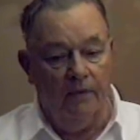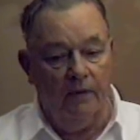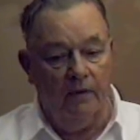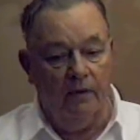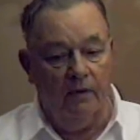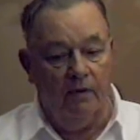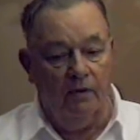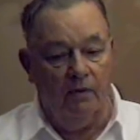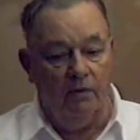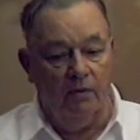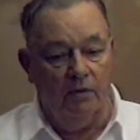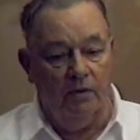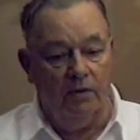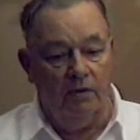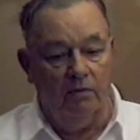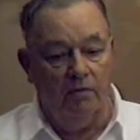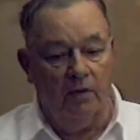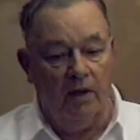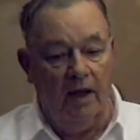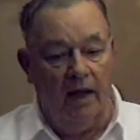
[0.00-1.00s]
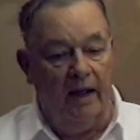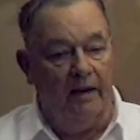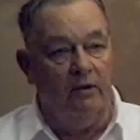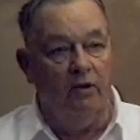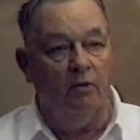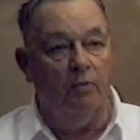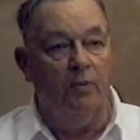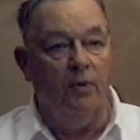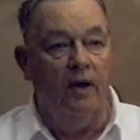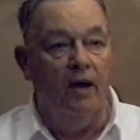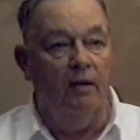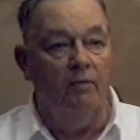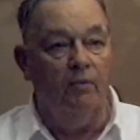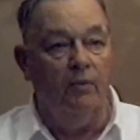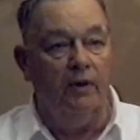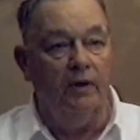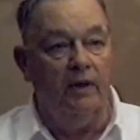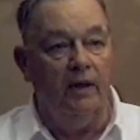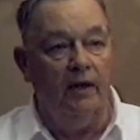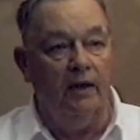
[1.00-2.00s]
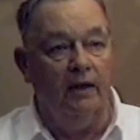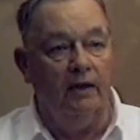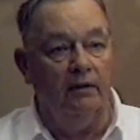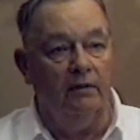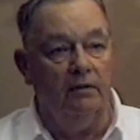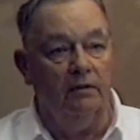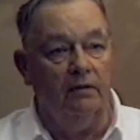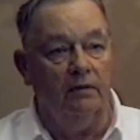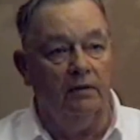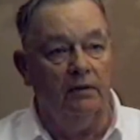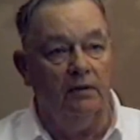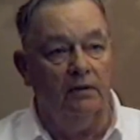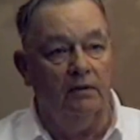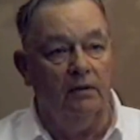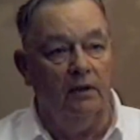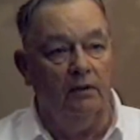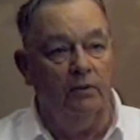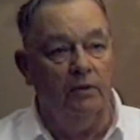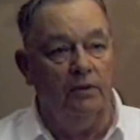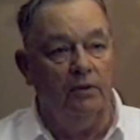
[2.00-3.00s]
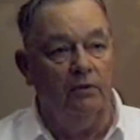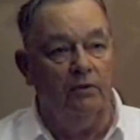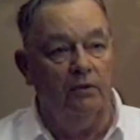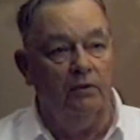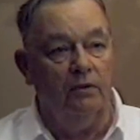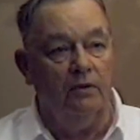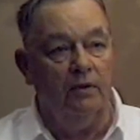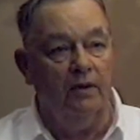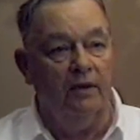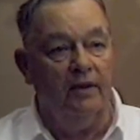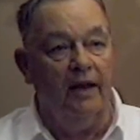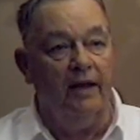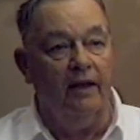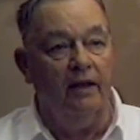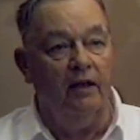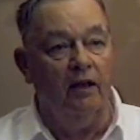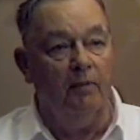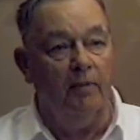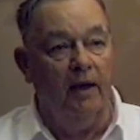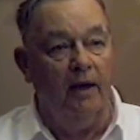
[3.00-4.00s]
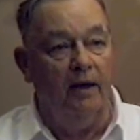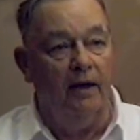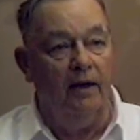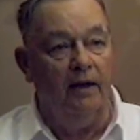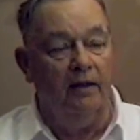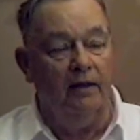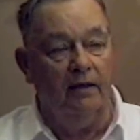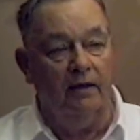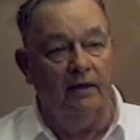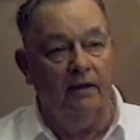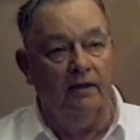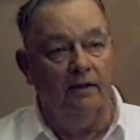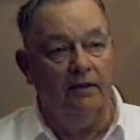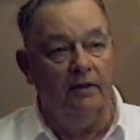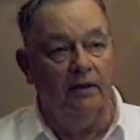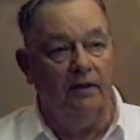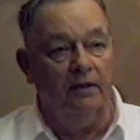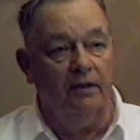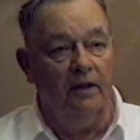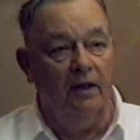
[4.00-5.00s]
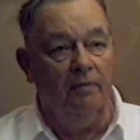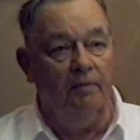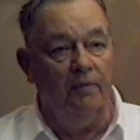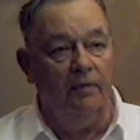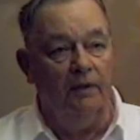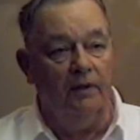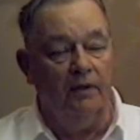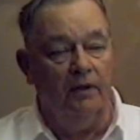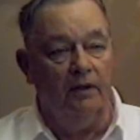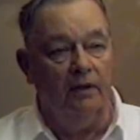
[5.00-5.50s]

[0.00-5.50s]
So I had no problem with that. You know, I wasn't thinking about anything else except